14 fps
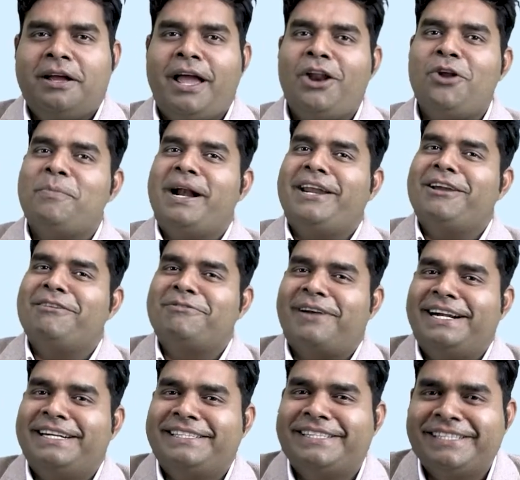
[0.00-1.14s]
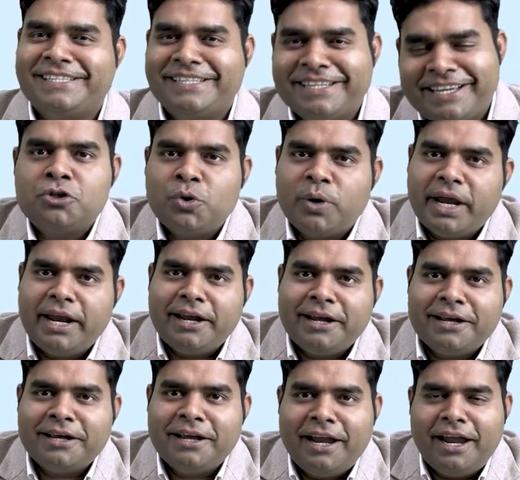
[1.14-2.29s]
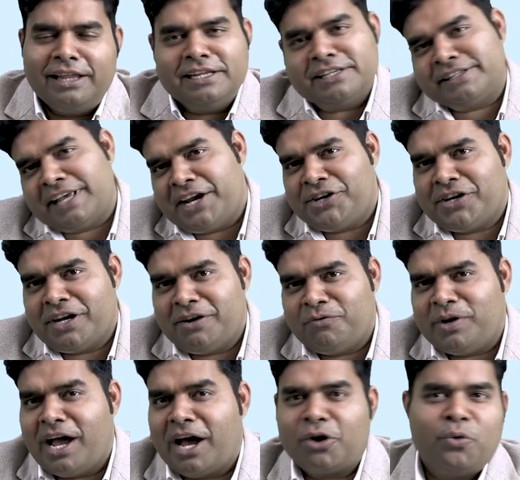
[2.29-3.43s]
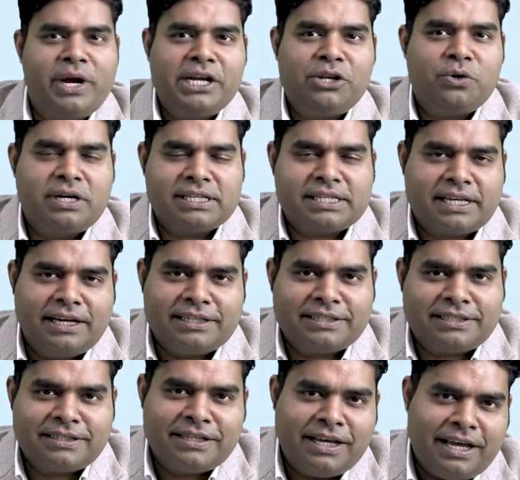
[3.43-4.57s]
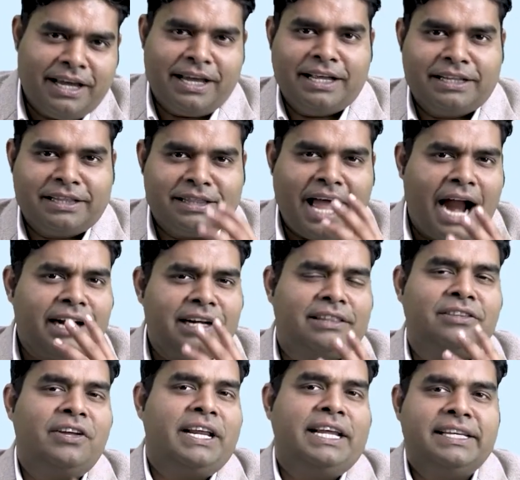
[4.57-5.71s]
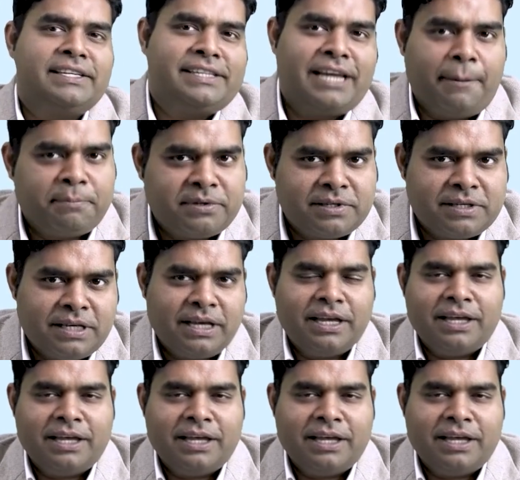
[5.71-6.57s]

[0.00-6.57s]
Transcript: Hello, my dear friends. Today, in this session, we are going to discuss that three steps